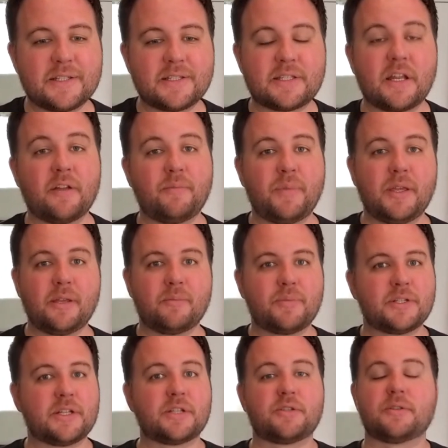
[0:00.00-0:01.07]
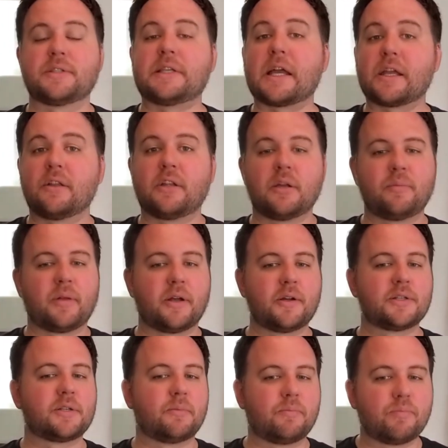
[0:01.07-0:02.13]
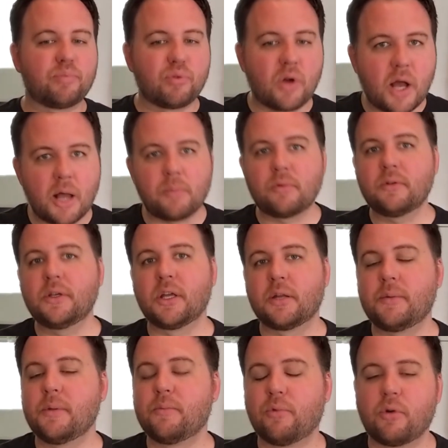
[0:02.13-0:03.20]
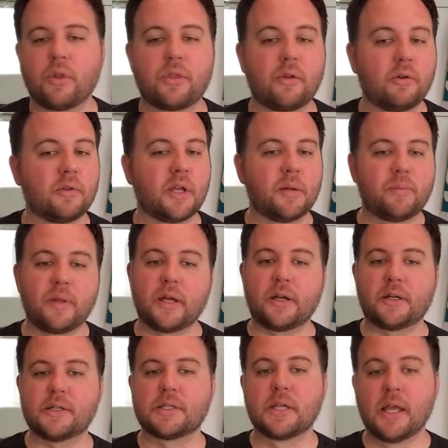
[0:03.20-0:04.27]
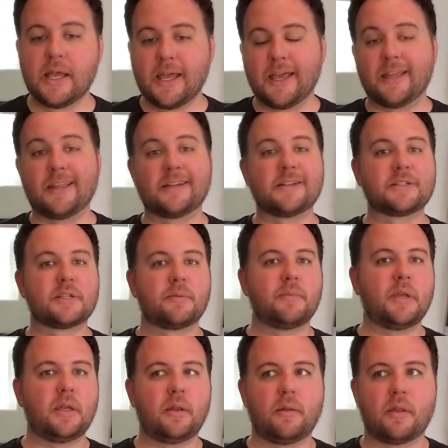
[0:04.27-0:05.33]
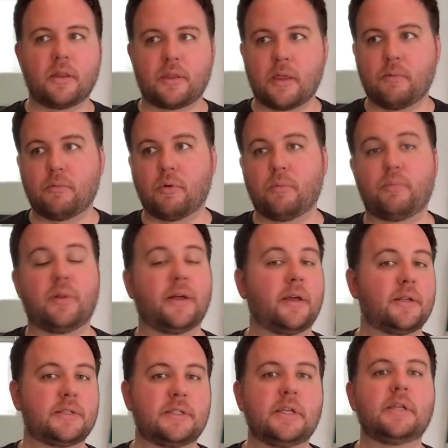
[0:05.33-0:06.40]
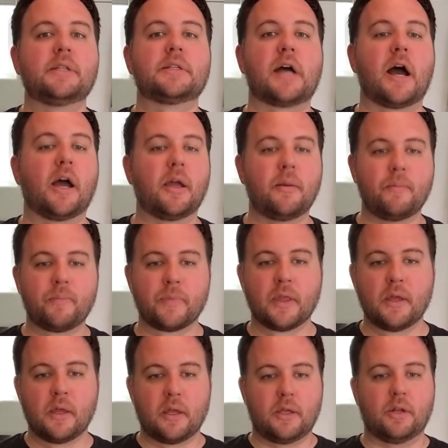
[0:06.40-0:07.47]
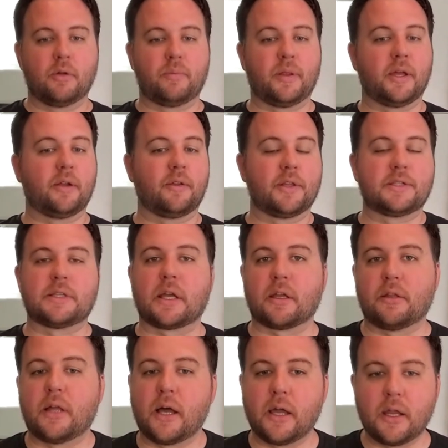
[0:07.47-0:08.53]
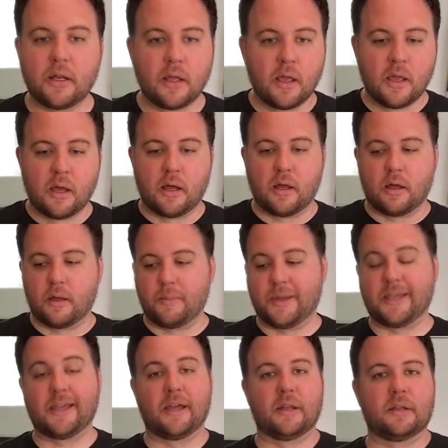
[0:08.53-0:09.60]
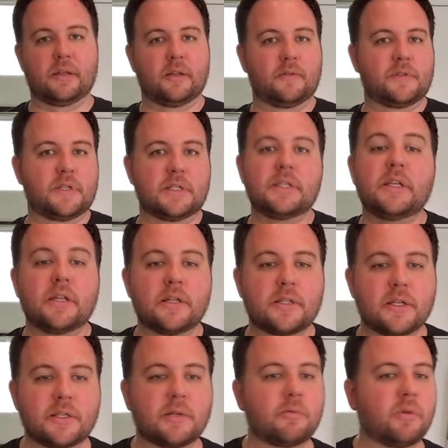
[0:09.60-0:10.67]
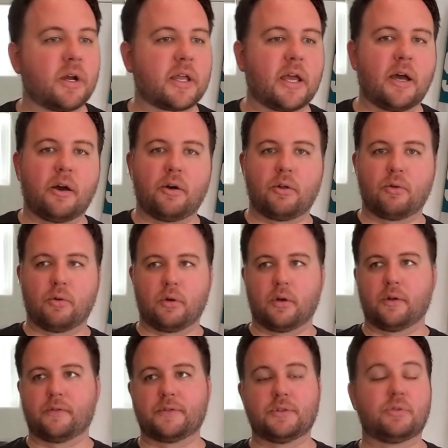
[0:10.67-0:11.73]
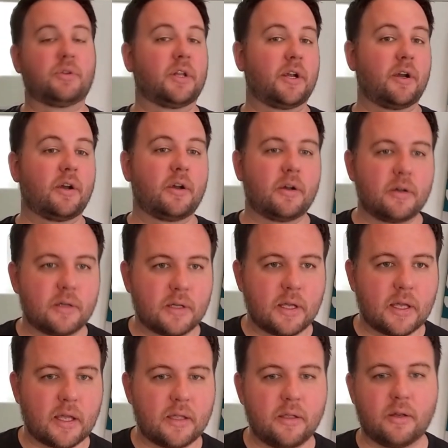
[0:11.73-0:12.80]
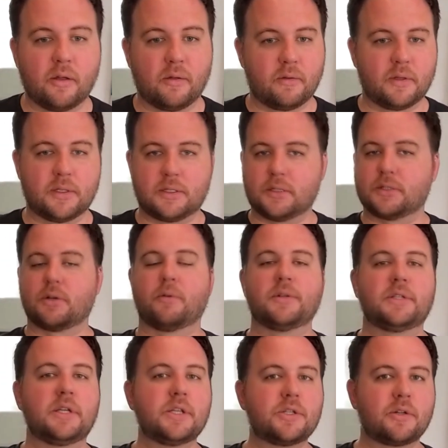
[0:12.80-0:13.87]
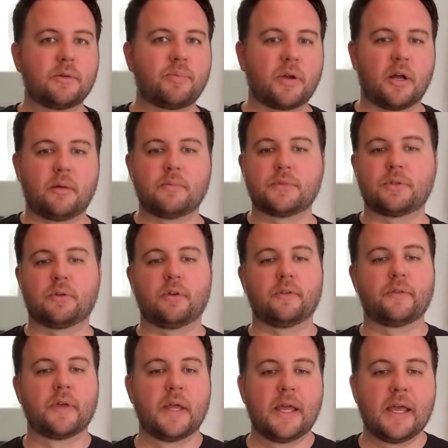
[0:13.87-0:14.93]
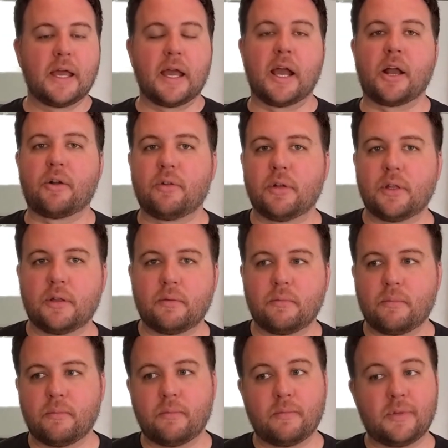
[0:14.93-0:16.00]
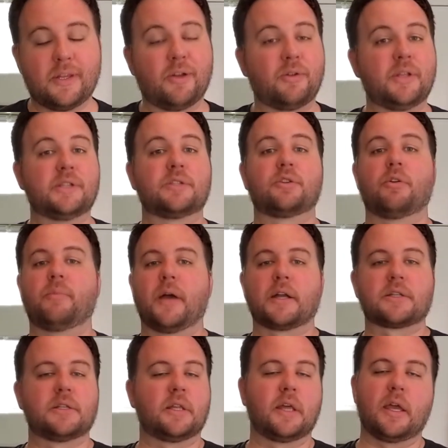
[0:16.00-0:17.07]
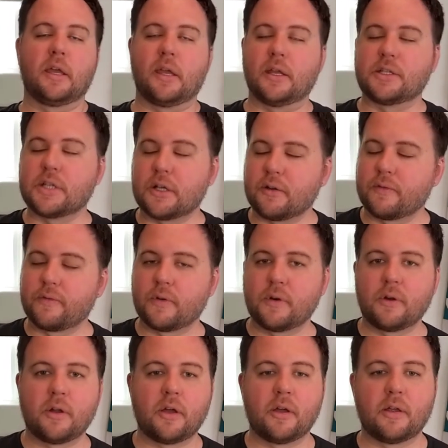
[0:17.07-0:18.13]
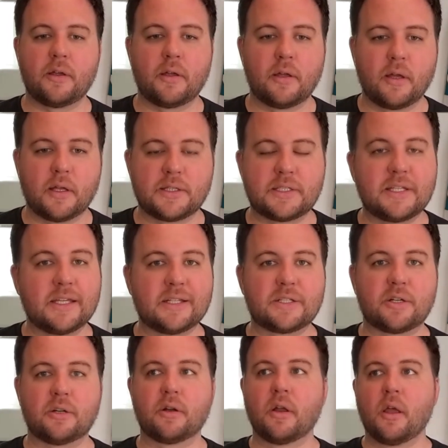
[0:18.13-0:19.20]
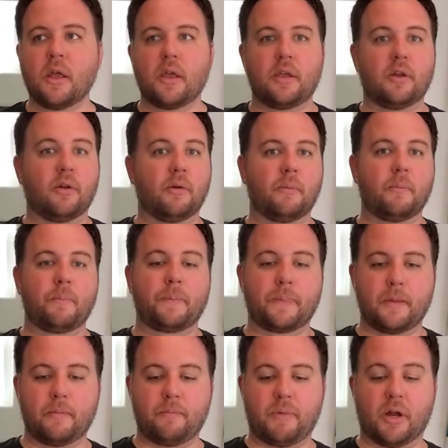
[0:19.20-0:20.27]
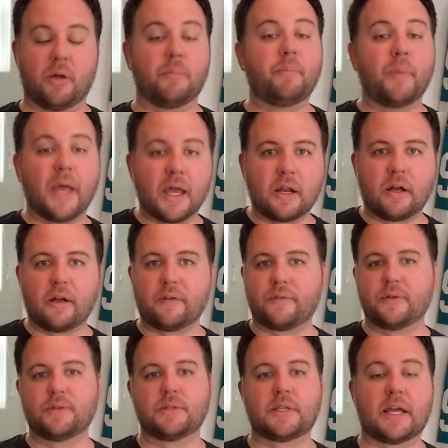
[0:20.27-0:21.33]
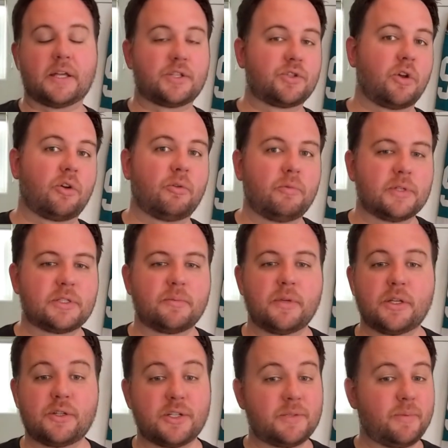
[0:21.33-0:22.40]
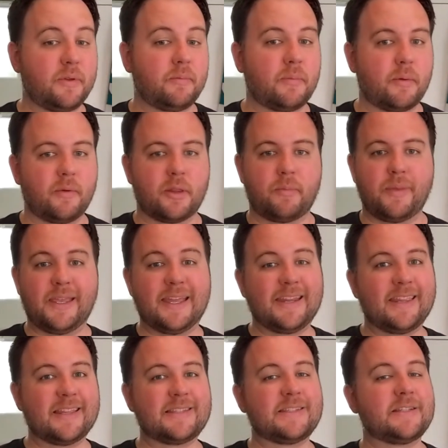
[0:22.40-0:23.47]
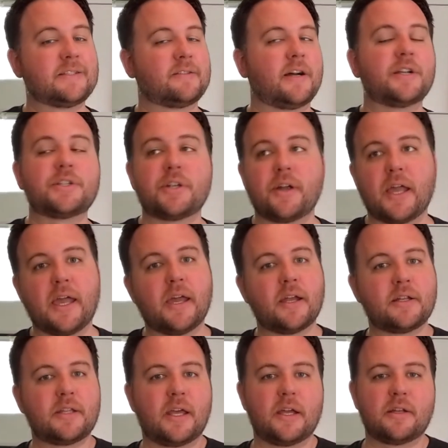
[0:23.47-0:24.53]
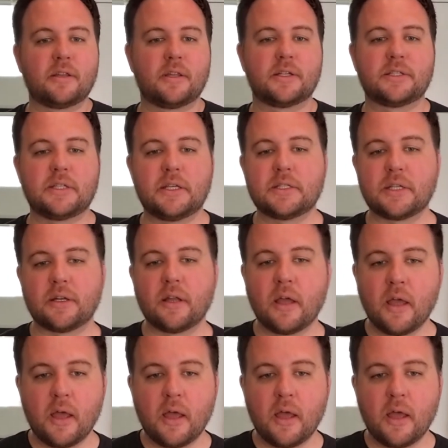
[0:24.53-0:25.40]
instead of being potential second-line players, are probably going to be more third-line players. And that doesn't mean that they won't play see time, you know, playing on the second line. Again, if Zadina doesn't work out, or if Duclair, you know, there's always injury problems, or if Eklund, you know, needs to go back to the AHL for a stint, or, you know, Barabanov, who's struggled with some injuries, remember at the beginning of the season last year and the end of the season,